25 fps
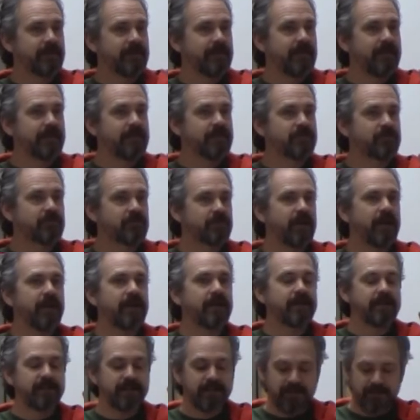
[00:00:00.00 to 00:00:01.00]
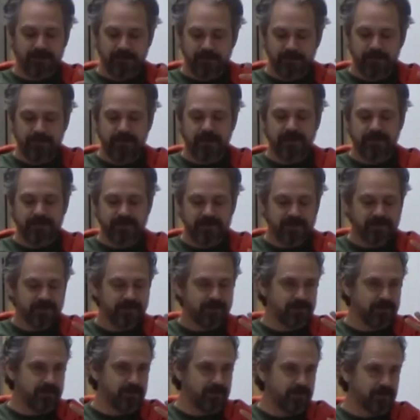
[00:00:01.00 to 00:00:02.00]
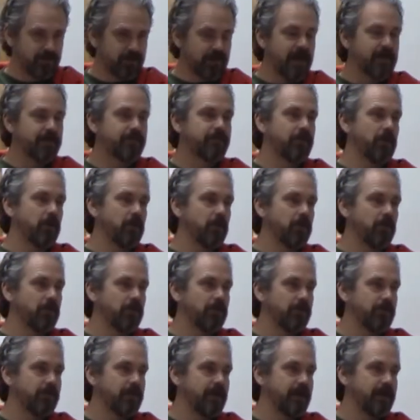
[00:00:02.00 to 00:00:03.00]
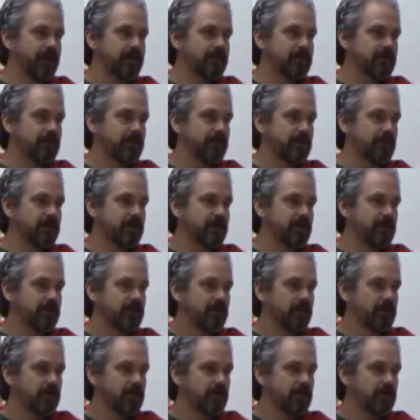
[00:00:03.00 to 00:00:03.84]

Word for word: and he's trying to convince Trypho that uh,